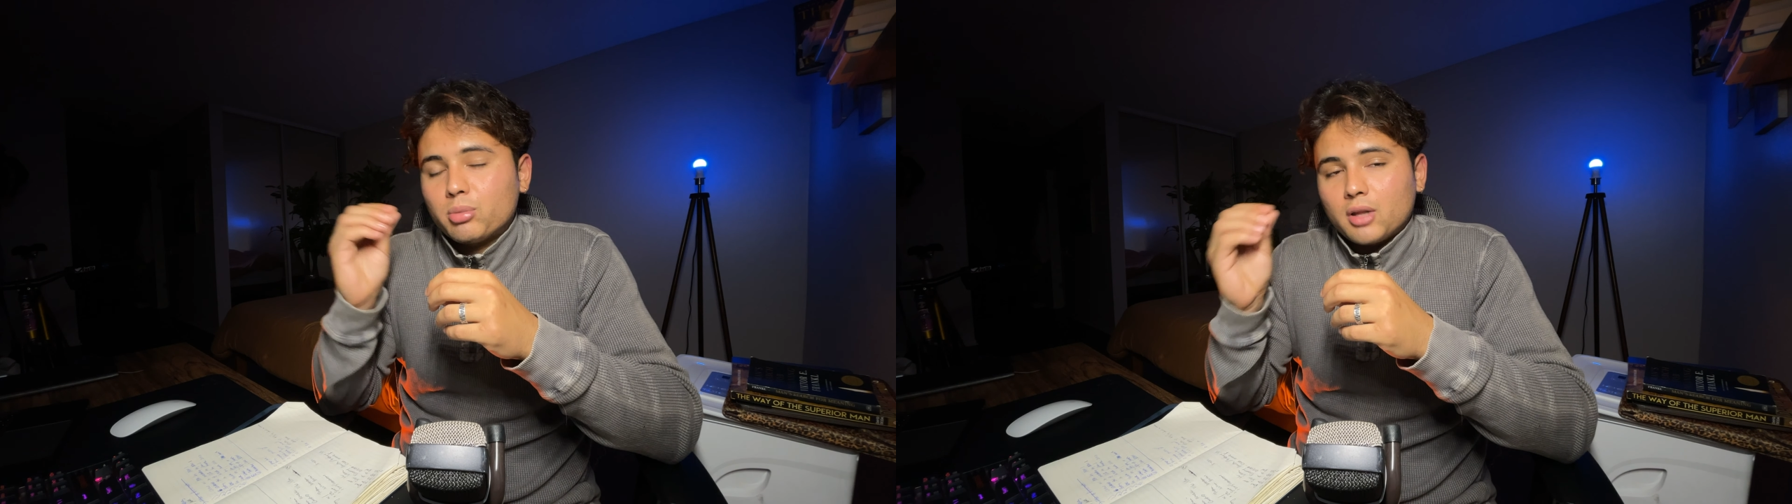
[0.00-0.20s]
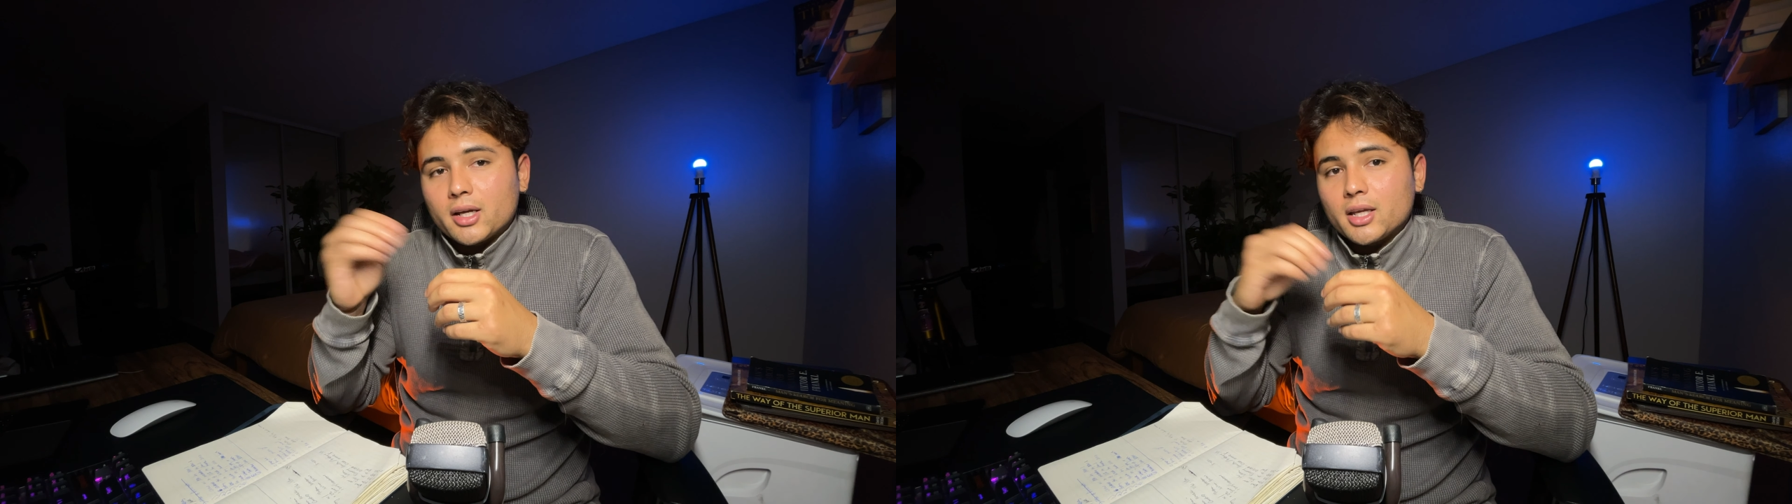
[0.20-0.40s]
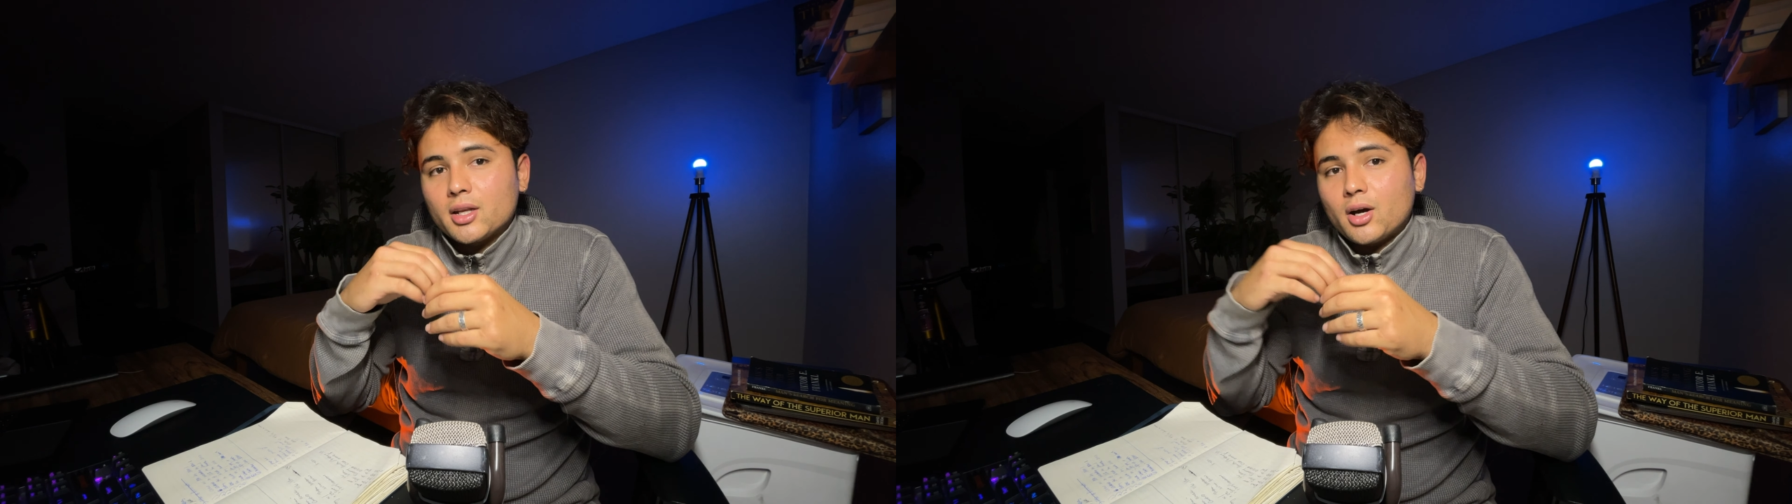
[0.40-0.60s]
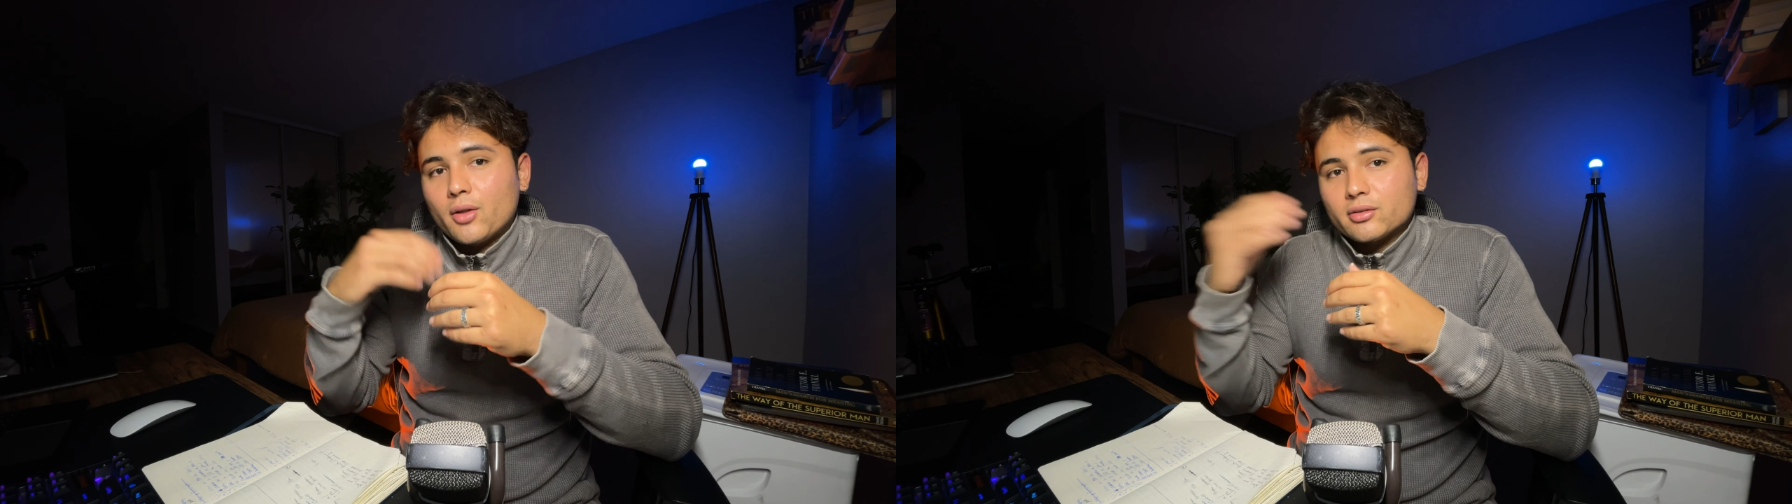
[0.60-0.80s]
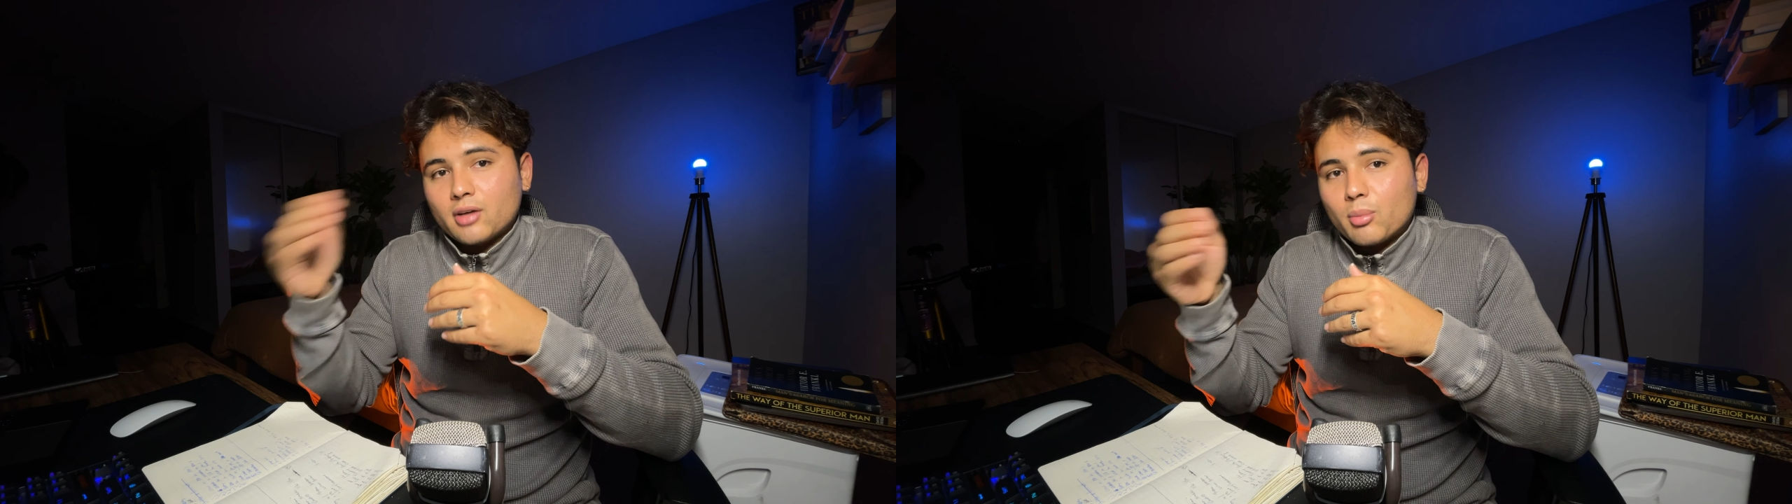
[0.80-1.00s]
plugin on
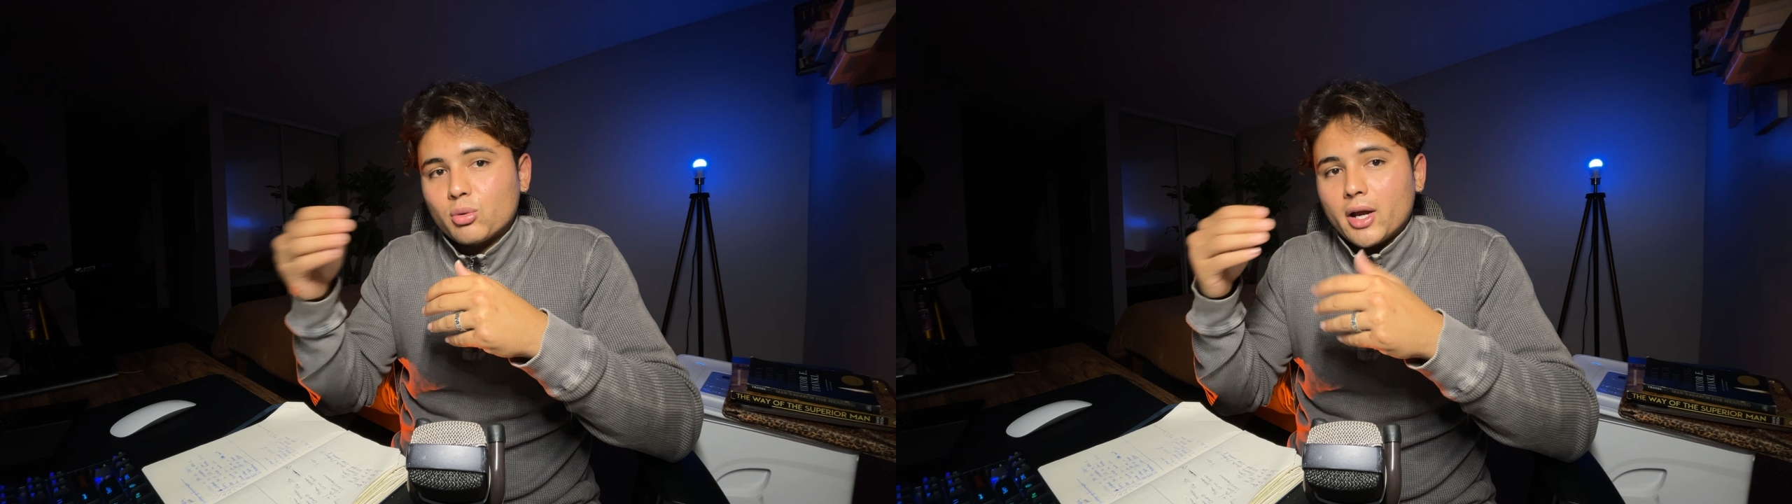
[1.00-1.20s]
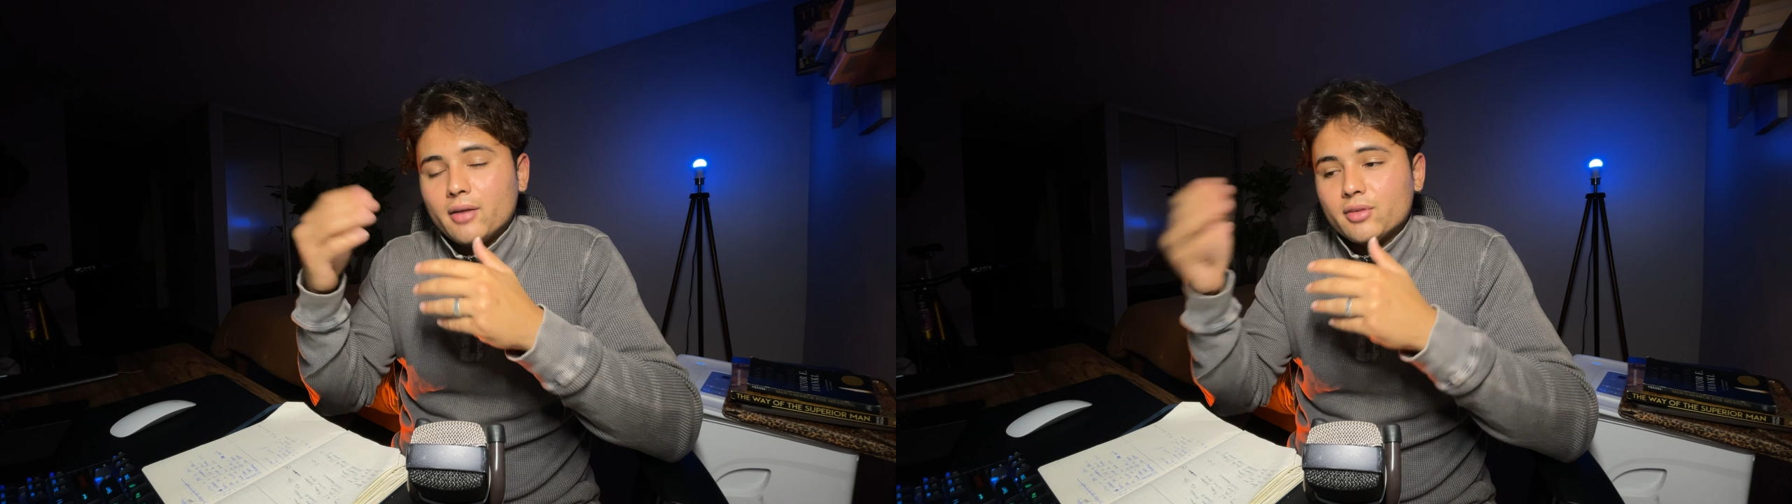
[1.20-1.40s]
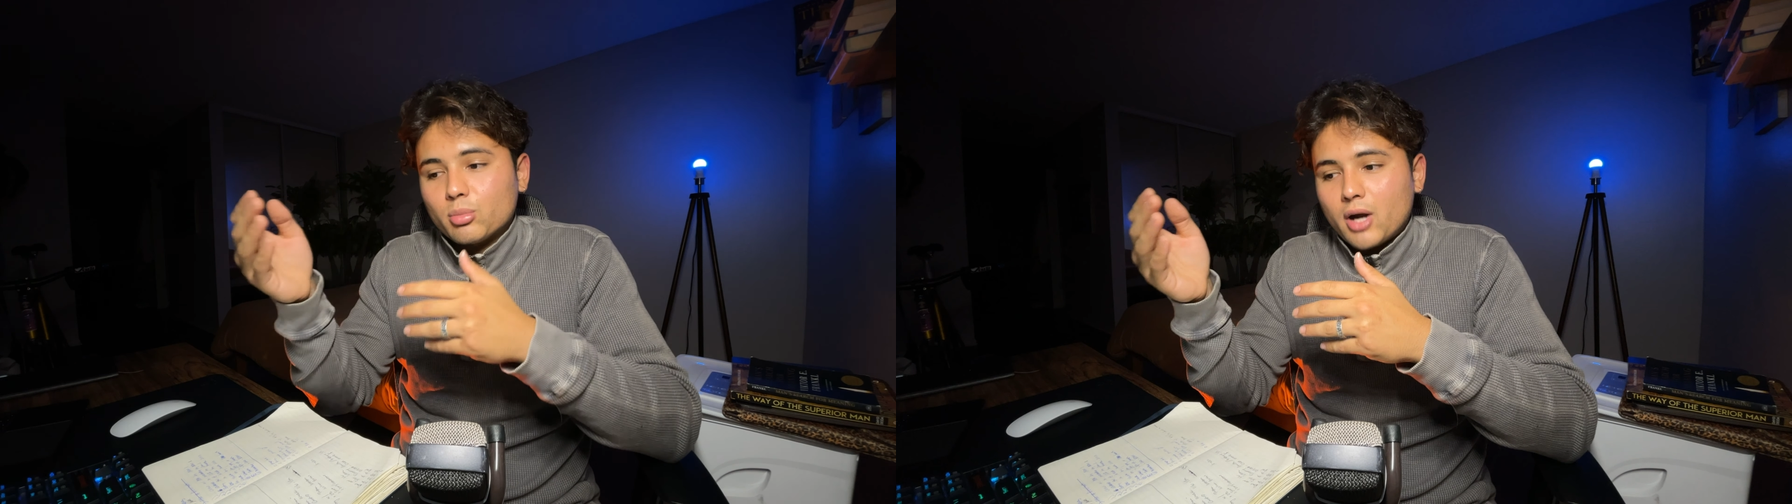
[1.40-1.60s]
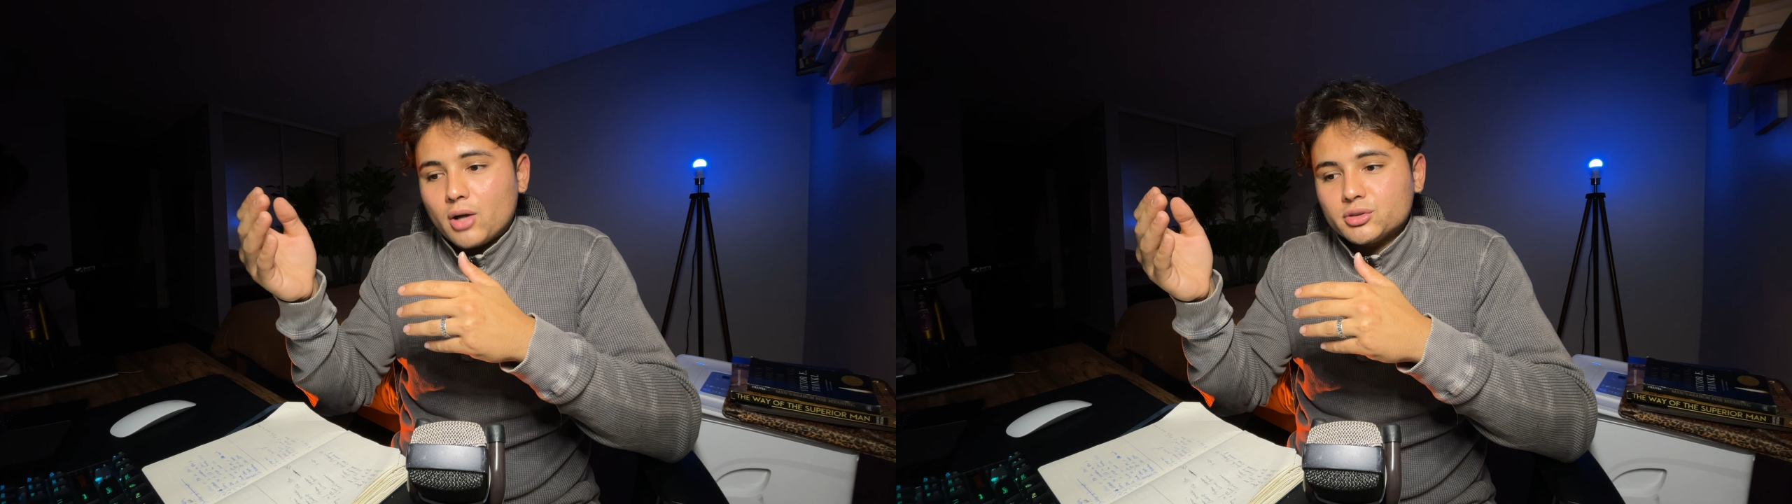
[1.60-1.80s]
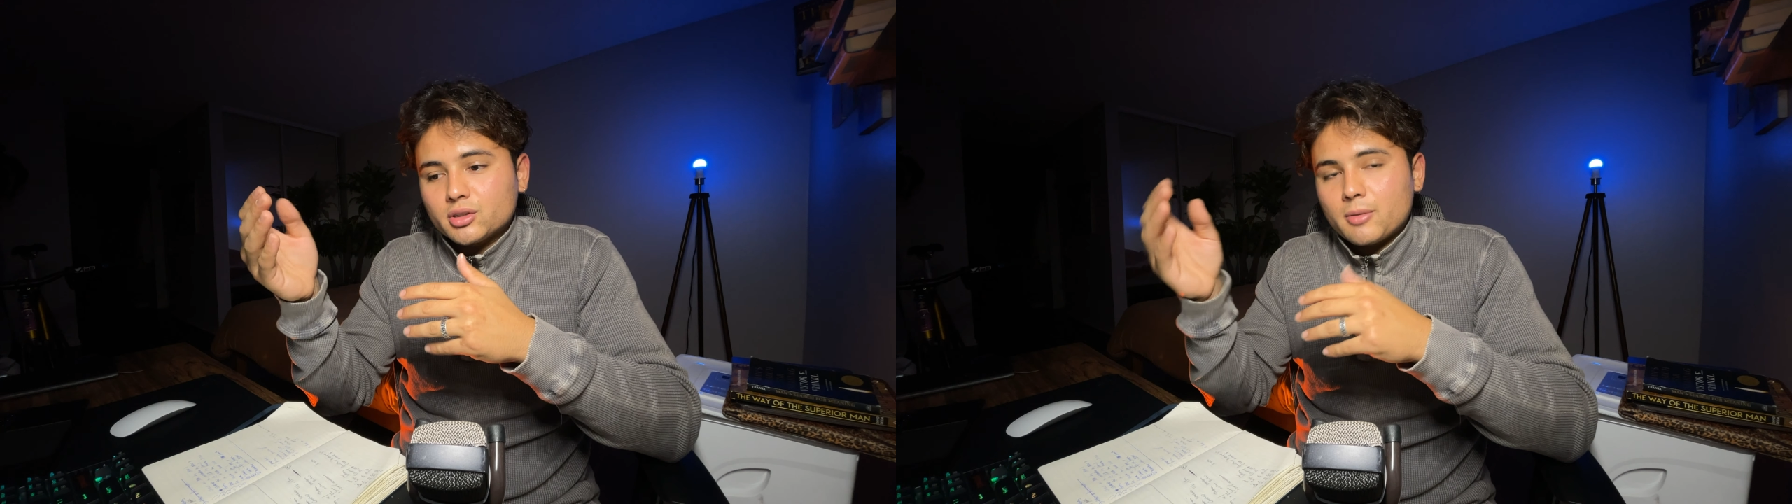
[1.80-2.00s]
the top right of your
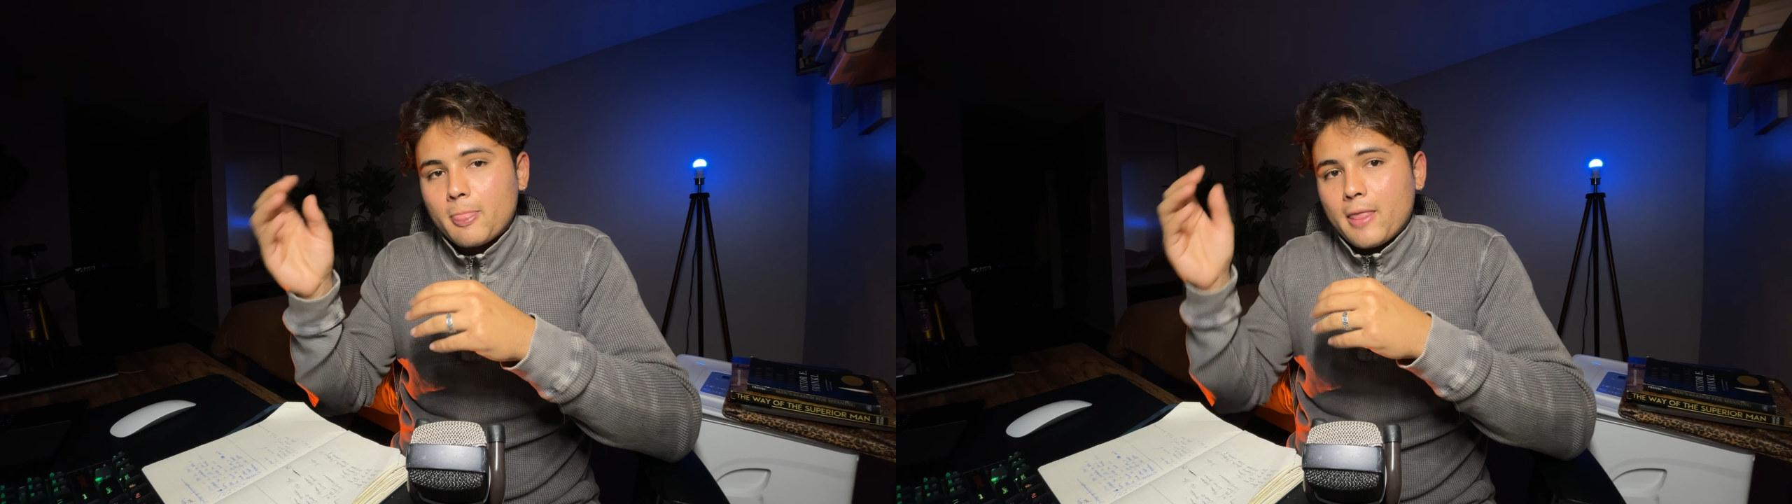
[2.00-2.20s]
browser